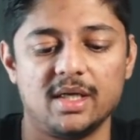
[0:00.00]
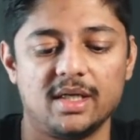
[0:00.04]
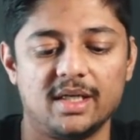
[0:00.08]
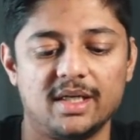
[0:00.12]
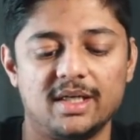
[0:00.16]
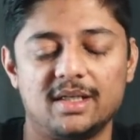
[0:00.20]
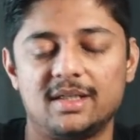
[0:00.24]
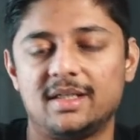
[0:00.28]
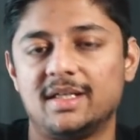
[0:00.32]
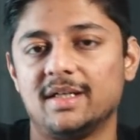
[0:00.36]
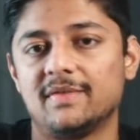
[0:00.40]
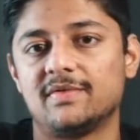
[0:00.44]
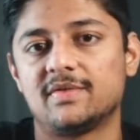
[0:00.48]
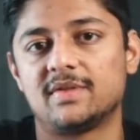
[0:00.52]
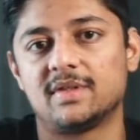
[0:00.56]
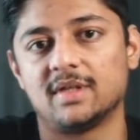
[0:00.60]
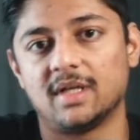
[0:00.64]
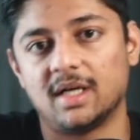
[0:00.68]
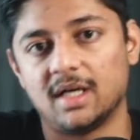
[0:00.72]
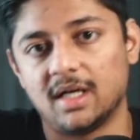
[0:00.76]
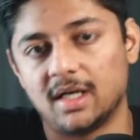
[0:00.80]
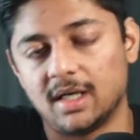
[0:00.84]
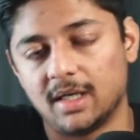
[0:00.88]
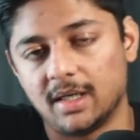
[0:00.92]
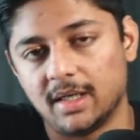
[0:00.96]
It gives
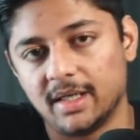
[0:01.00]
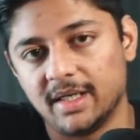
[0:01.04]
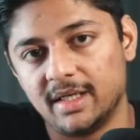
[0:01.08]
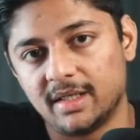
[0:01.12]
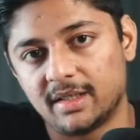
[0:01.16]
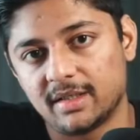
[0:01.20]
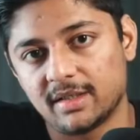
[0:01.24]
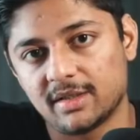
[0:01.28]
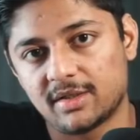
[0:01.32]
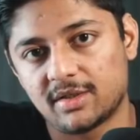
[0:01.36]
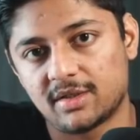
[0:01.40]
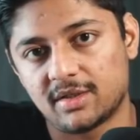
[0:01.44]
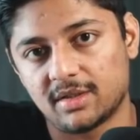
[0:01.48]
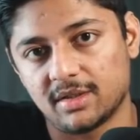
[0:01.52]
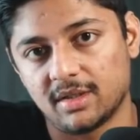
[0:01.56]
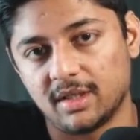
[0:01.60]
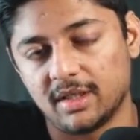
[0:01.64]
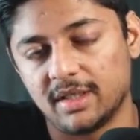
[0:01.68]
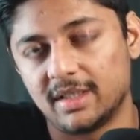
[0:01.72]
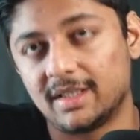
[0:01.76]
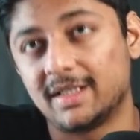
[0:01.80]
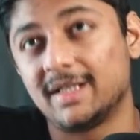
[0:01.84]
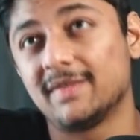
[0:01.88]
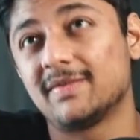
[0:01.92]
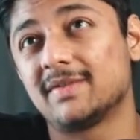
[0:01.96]
interest,
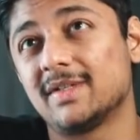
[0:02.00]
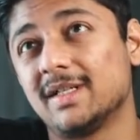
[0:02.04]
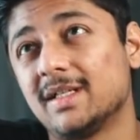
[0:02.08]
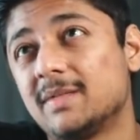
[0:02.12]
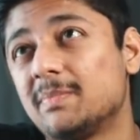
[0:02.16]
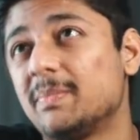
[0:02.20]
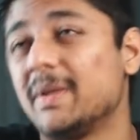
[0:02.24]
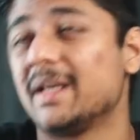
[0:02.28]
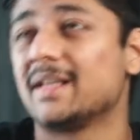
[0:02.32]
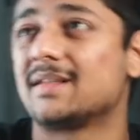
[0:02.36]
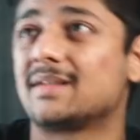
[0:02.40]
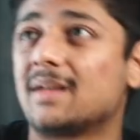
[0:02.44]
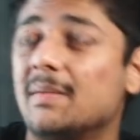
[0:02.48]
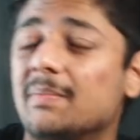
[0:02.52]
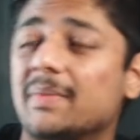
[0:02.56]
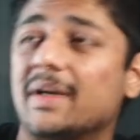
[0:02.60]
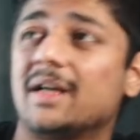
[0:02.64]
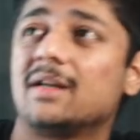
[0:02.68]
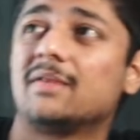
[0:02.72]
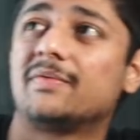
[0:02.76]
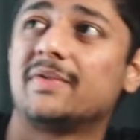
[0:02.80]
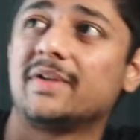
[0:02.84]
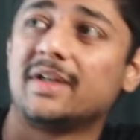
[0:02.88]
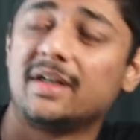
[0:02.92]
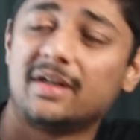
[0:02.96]
it pays some
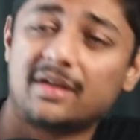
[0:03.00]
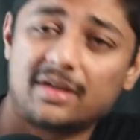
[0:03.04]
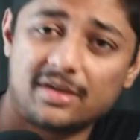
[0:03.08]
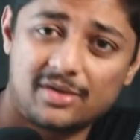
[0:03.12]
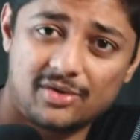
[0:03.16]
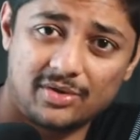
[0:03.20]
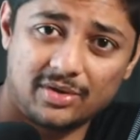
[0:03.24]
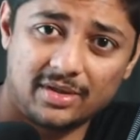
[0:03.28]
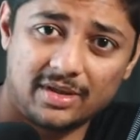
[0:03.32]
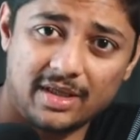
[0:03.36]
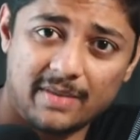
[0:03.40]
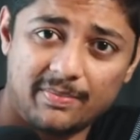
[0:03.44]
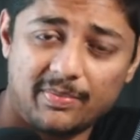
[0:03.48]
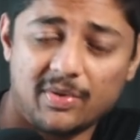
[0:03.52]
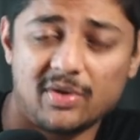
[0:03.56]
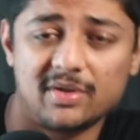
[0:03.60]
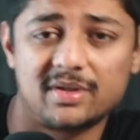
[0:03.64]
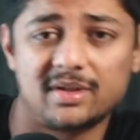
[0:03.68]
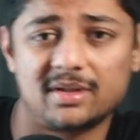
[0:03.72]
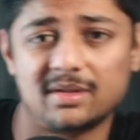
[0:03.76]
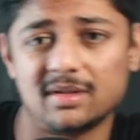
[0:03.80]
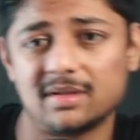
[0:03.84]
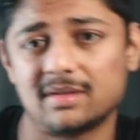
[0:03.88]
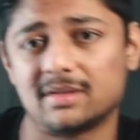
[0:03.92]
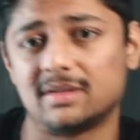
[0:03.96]
kind of an interest to the
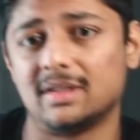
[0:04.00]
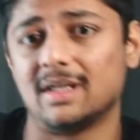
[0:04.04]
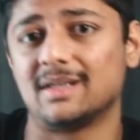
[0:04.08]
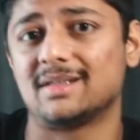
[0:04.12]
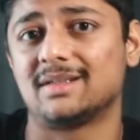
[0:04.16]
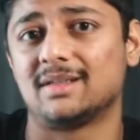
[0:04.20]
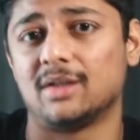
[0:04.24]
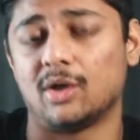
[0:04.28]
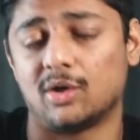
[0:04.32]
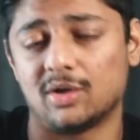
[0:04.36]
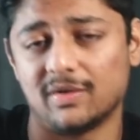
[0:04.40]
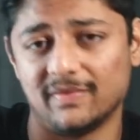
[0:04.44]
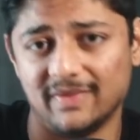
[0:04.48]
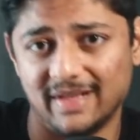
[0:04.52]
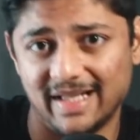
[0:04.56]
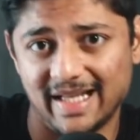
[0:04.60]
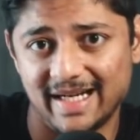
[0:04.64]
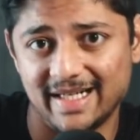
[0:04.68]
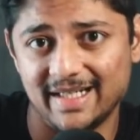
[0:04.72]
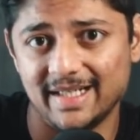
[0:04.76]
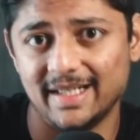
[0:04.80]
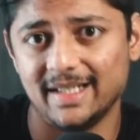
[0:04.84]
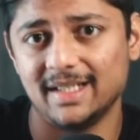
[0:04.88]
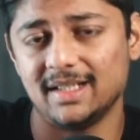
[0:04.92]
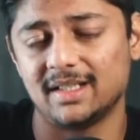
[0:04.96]
depositors, does a lot of
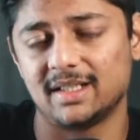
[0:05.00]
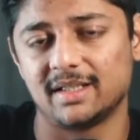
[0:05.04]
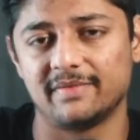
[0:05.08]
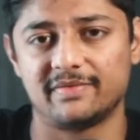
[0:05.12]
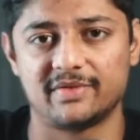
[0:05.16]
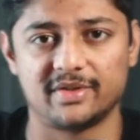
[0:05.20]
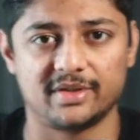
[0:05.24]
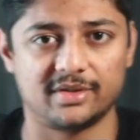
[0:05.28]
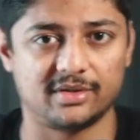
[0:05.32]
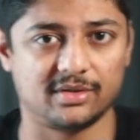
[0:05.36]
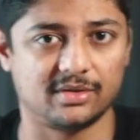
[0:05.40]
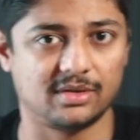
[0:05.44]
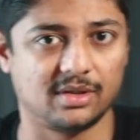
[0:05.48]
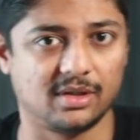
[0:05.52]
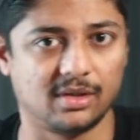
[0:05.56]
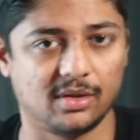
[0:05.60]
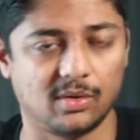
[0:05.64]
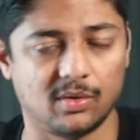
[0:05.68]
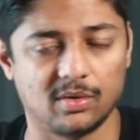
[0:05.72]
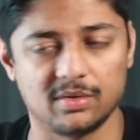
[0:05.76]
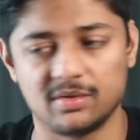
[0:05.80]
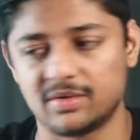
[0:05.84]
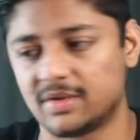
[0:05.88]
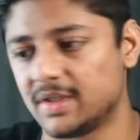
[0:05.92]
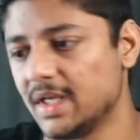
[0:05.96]
lending, gives it to the
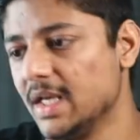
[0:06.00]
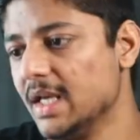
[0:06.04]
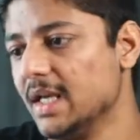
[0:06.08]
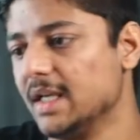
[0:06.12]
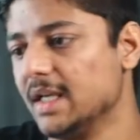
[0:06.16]
loans,